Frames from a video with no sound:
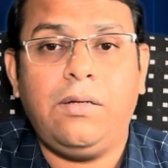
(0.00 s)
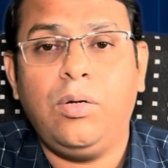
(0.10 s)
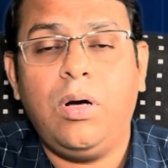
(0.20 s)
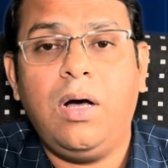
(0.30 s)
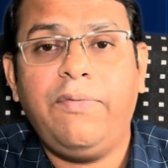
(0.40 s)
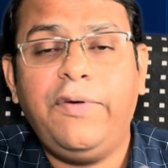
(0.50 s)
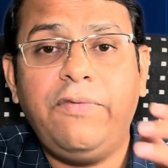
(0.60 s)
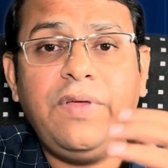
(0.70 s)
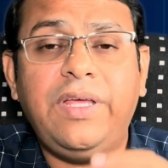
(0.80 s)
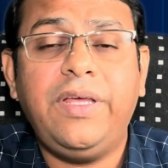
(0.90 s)
Now, often
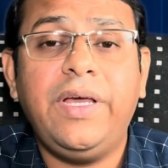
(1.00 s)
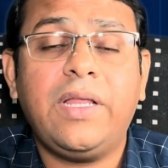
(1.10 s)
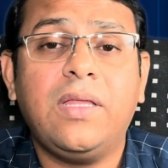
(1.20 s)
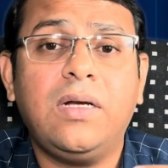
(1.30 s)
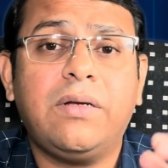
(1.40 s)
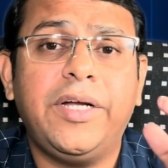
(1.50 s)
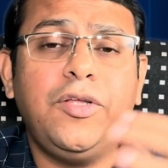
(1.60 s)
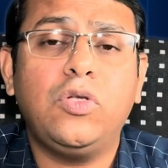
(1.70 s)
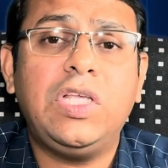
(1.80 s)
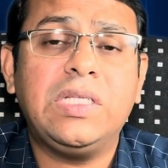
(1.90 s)
we hear that
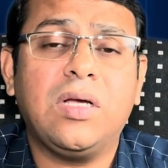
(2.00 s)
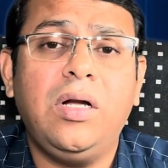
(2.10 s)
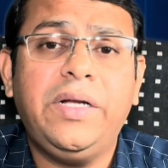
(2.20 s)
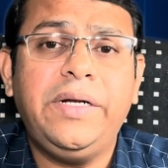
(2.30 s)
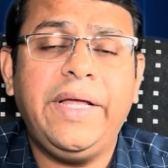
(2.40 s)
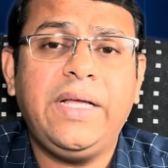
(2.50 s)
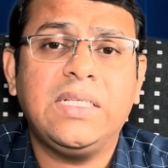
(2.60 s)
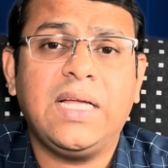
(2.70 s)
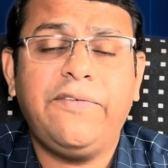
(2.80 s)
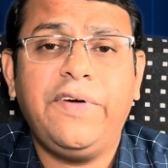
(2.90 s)
reducing salt intake
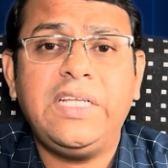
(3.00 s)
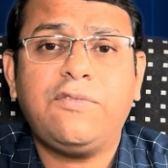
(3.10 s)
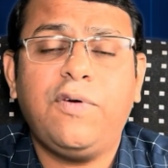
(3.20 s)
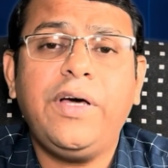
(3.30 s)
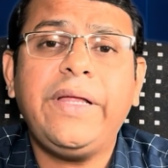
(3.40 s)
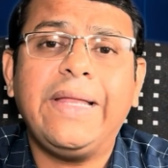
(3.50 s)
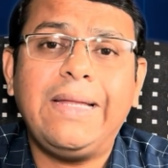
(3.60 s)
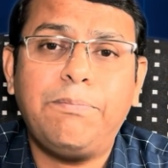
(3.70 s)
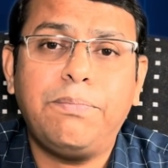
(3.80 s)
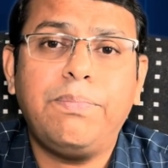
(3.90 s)
is advised for
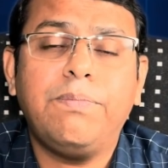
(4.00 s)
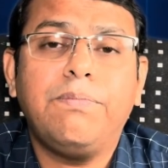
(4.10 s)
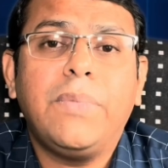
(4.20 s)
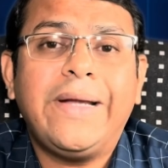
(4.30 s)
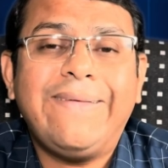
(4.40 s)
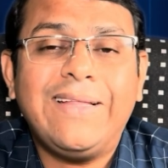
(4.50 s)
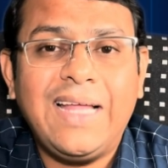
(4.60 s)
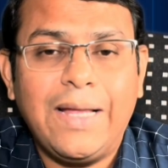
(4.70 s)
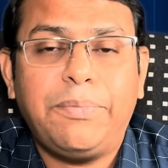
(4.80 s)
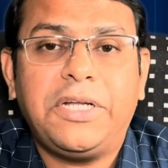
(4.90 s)
anybody with
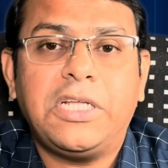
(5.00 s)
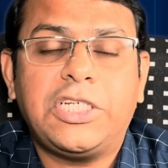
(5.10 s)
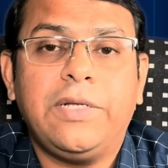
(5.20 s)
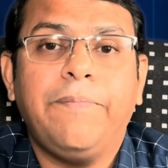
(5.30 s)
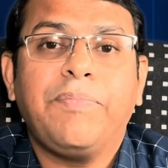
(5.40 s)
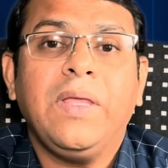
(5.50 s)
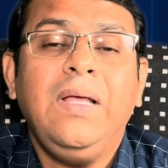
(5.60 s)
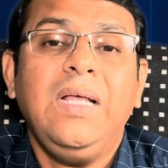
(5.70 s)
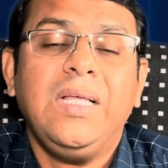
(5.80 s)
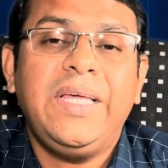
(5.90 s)
hypertension.
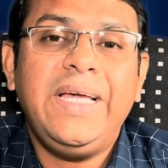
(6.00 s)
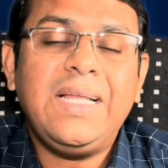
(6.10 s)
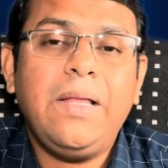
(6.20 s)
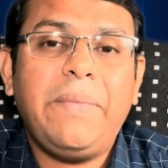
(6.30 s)
Here, the